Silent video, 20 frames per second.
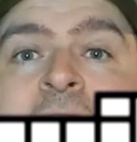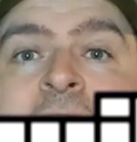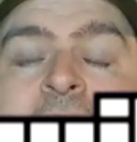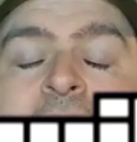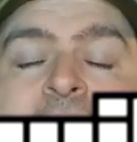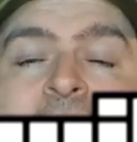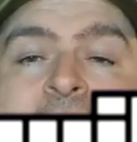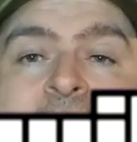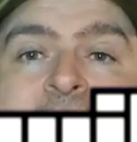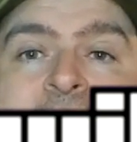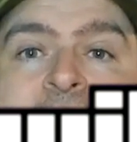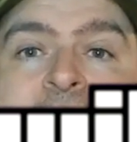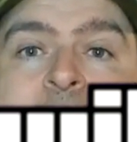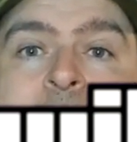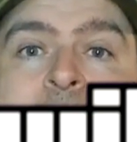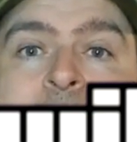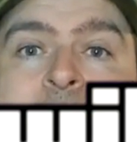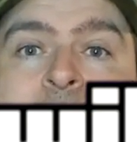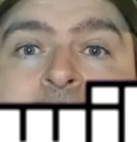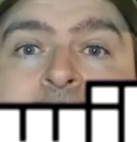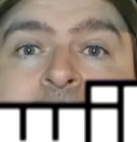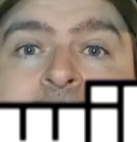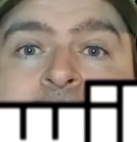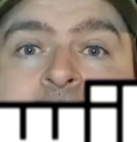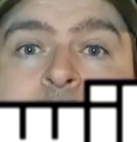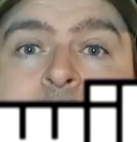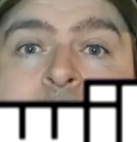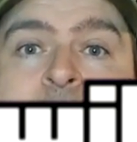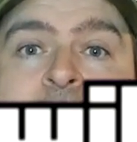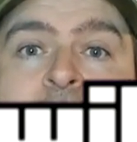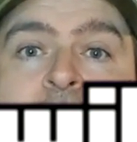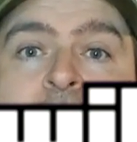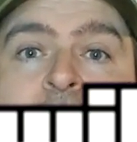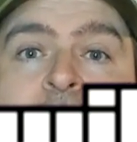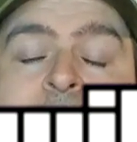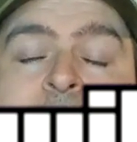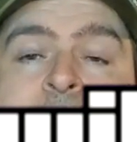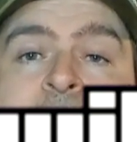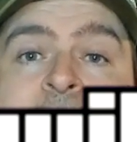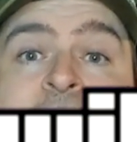and um, I'll be doing a special
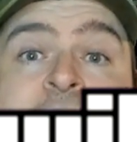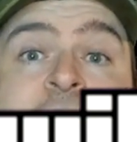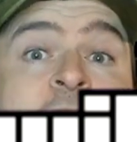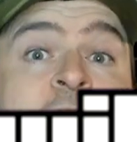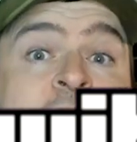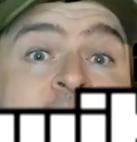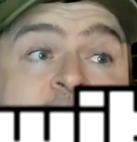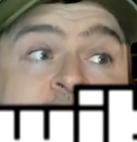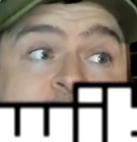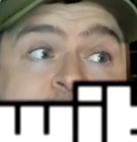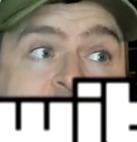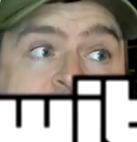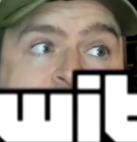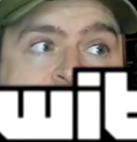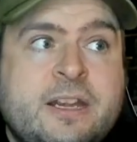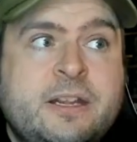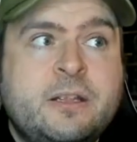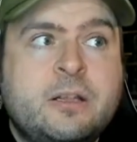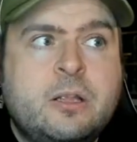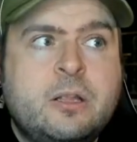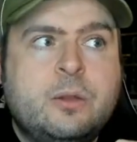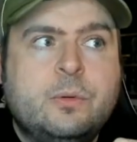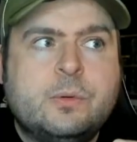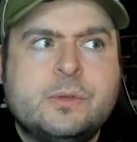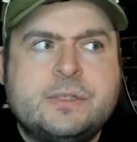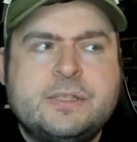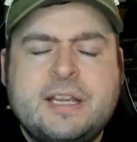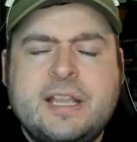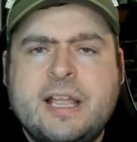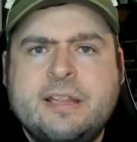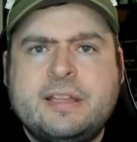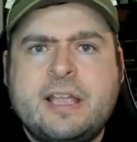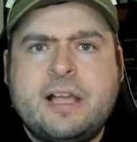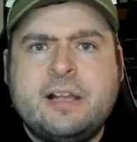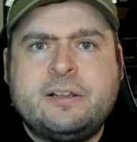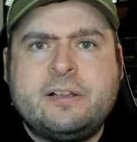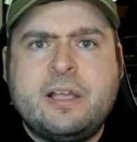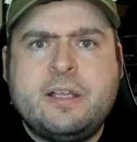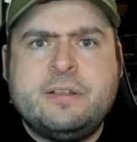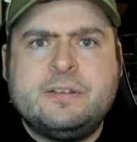stream on Friday. We'll see how
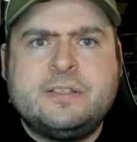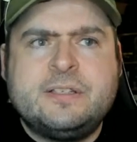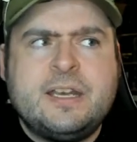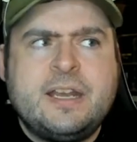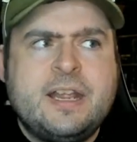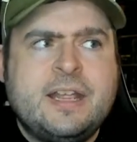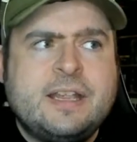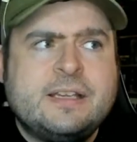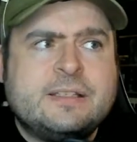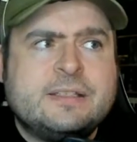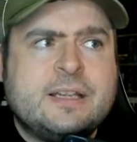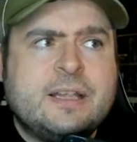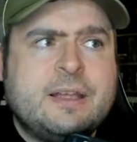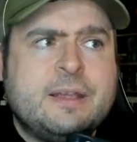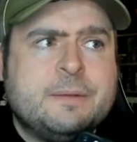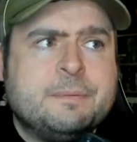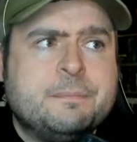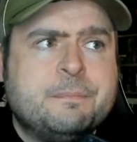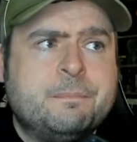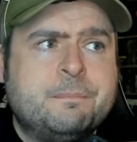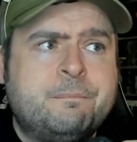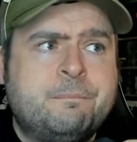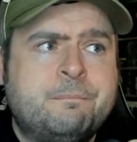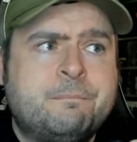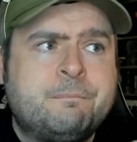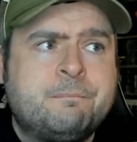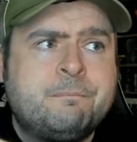that goes. Than it is, um,